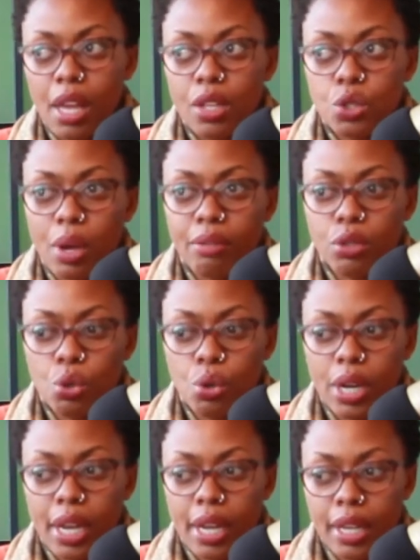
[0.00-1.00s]
So I've
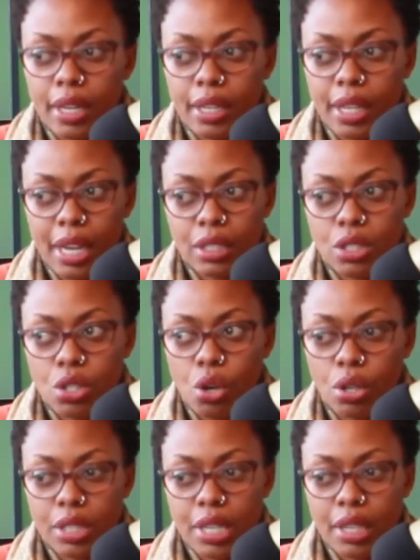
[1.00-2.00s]
known her in that
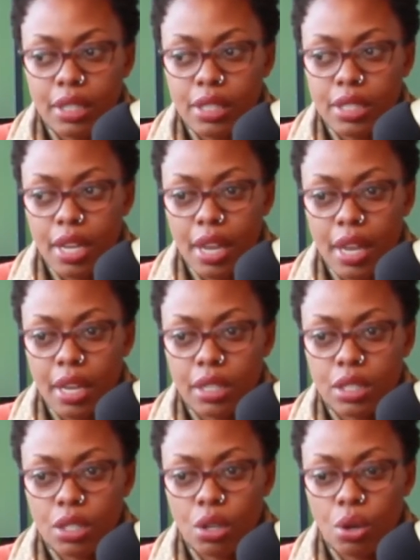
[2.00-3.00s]
context,
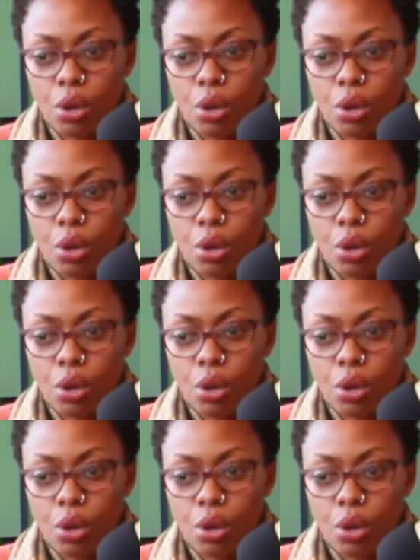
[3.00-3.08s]
and